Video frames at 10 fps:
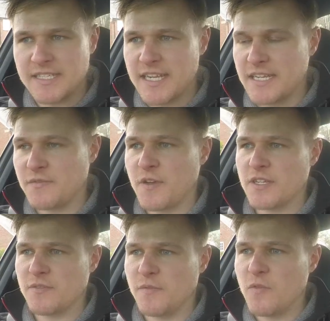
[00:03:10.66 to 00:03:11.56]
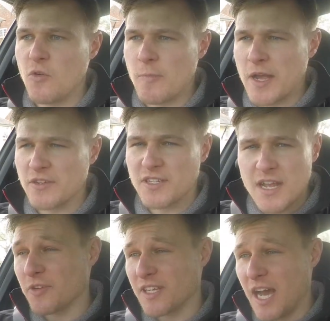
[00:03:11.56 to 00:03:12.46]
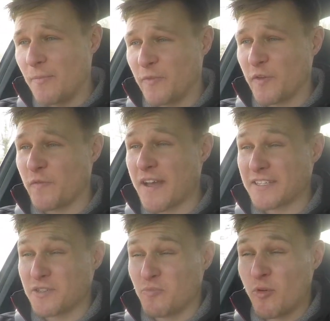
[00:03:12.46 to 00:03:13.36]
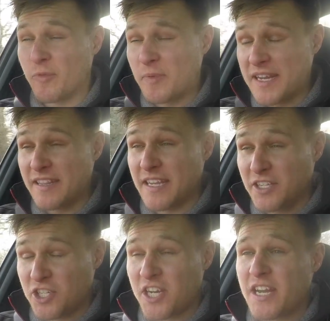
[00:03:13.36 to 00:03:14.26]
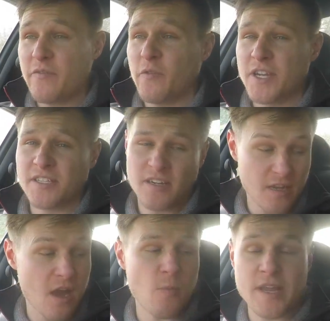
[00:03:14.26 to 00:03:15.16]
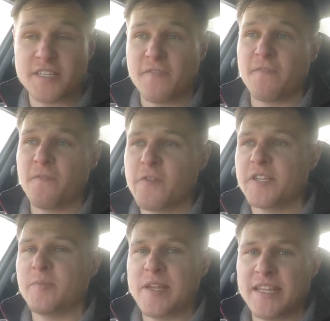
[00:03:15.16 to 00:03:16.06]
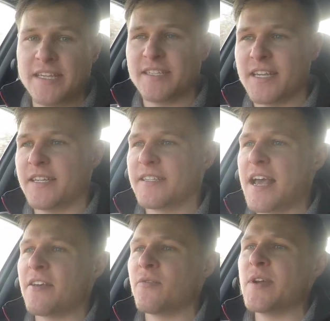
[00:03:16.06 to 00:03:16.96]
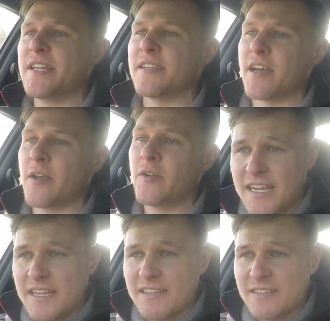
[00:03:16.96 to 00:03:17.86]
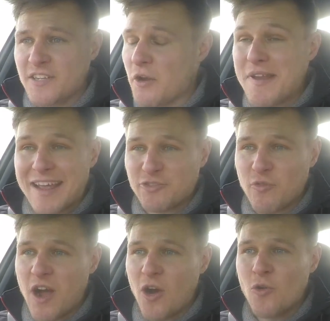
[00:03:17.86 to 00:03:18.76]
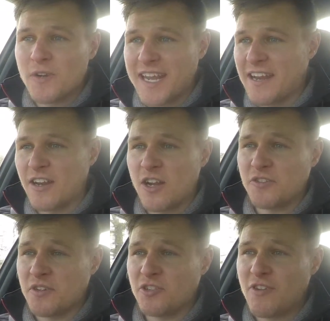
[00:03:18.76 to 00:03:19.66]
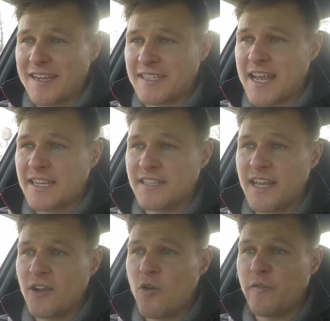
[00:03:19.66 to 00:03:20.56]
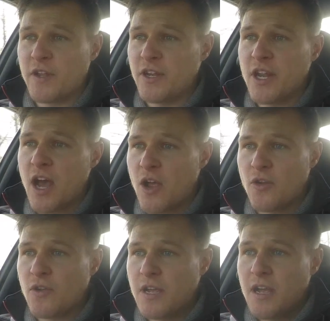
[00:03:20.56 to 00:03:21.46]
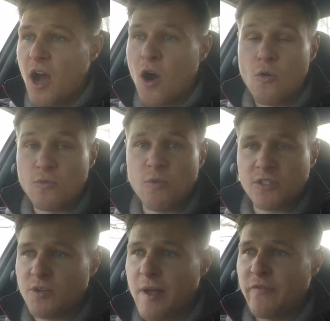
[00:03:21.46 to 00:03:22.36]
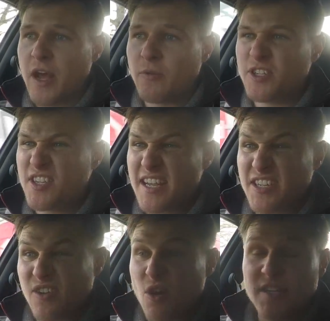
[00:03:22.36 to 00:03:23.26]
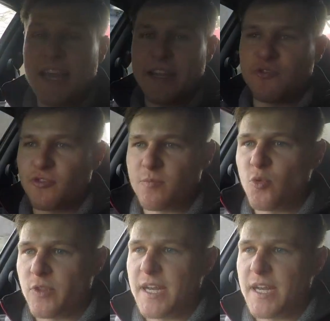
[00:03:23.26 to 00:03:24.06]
seats first and foremost. Comfort factor is probably the chief reason I can't wait to frisbee these seats out of the window. There's no lateral hold. Again, I like doing track days and they offer no hold whatsoever, which is actually quite dangerous more than